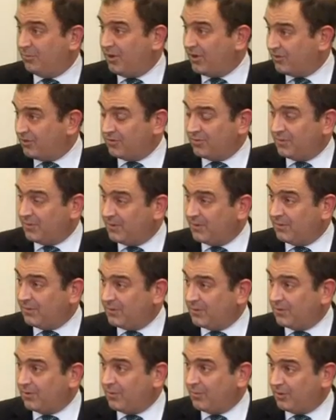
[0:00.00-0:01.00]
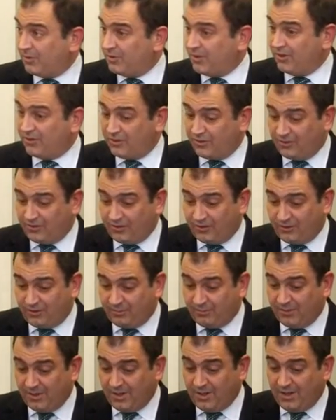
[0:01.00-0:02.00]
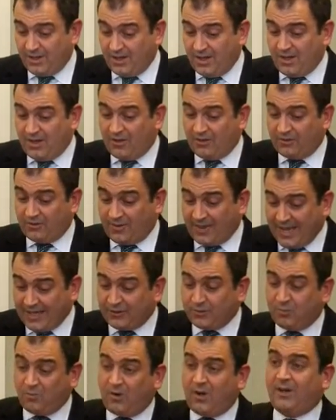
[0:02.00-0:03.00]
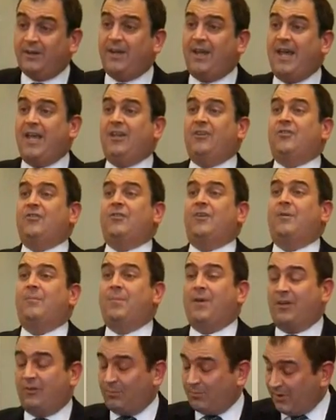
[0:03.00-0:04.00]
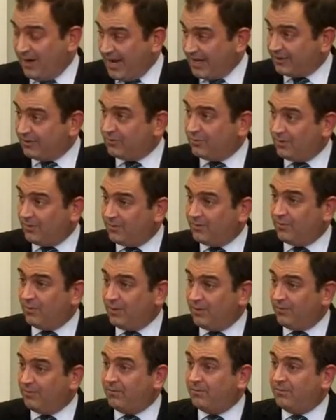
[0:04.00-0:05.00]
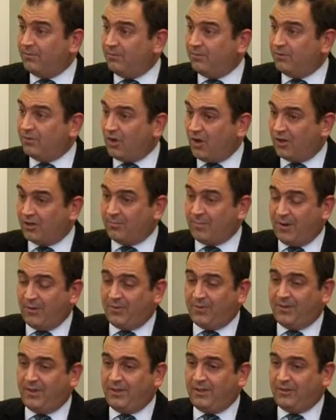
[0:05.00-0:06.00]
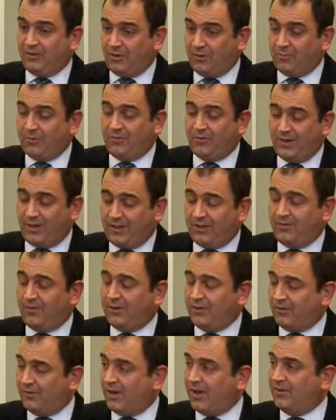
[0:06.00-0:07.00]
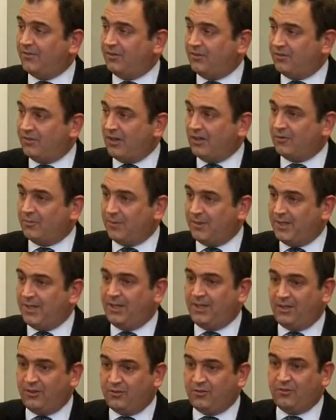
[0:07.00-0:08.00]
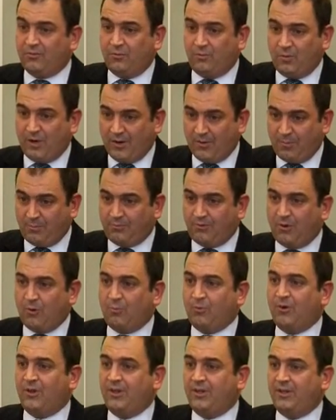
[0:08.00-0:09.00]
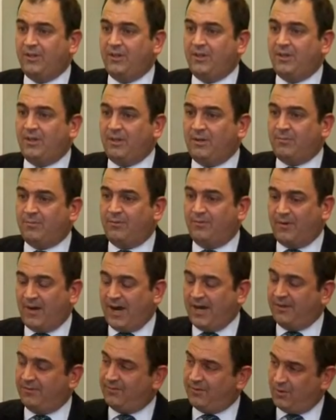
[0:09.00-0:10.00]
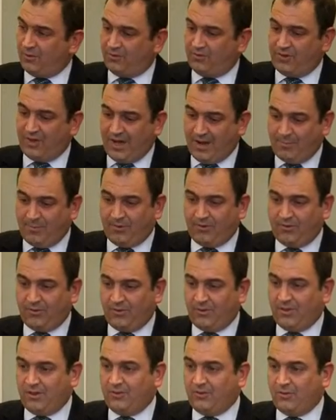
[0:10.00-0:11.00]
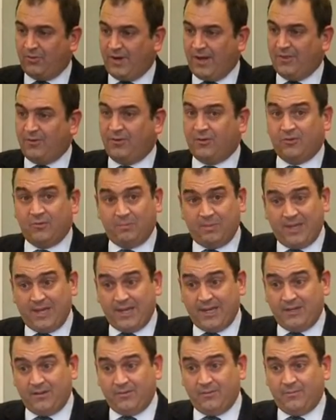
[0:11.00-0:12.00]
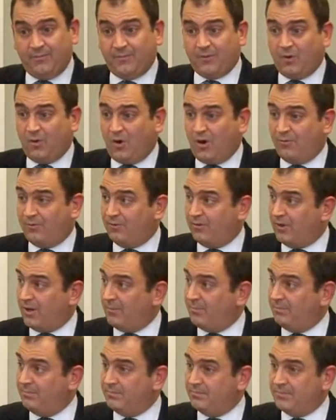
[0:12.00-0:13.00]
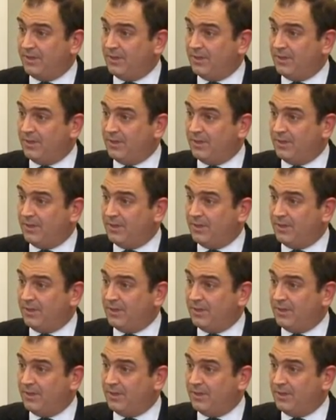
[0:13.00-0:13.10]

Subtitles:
brushes with the criminal justice system. So that's what, as a best practice, we've talked about in terms of an individualized assessment. It is, where appropriate, providing folks the opportunity to either explain, offer up